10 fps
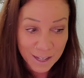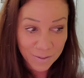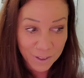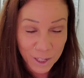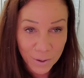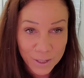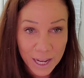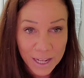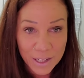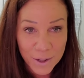a video a
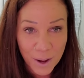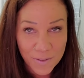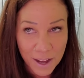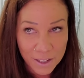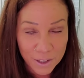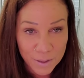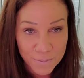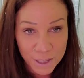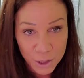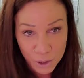day, so I've actually
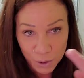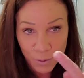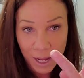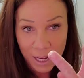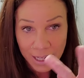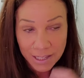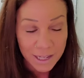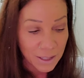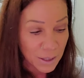missed two days,